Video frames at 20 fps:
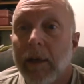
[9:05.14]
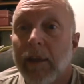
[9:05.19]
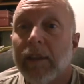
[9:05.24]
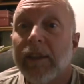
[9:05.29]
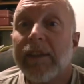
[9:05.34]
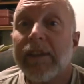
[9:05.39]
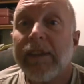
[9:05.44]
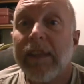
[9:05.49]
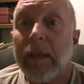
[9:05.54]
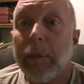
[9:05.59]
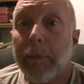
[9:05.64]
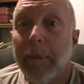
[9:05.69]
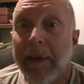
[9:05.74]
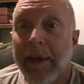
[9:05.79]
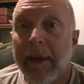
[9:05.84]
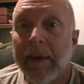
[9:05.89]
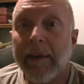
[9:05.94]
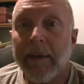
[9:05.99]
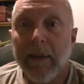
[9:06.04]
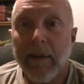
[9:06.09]

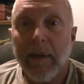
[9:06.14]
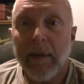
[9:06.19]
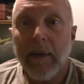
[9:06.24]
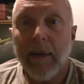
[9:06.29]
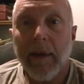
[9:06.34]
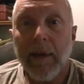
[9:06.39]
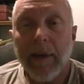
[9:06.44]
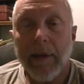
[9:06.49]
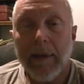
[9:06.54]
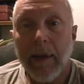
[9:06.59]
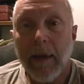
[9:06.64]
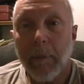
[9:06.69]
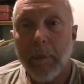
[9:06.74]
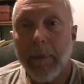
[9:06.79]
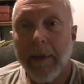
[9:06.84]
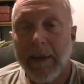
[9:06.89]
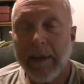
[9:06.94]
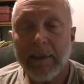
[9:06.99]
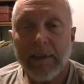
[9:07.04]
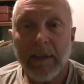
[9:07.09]
cement, and that
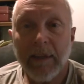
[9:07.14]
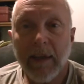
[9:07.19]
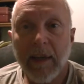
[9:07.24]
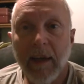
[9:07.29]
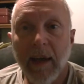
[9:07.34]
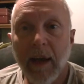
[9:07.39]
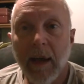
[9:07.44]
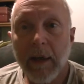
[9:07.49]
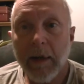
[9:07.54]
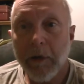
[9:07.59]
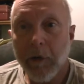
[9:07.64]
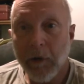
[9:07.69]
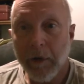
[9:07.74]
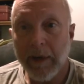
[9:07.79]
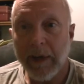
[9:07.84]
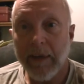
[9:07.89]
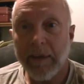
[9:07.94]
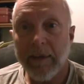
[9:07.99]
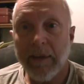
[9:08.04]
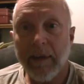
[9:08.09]
makes it a
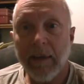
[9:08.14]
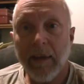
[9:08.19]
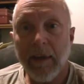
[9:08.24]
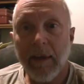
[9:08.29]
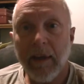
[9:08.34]
concrete.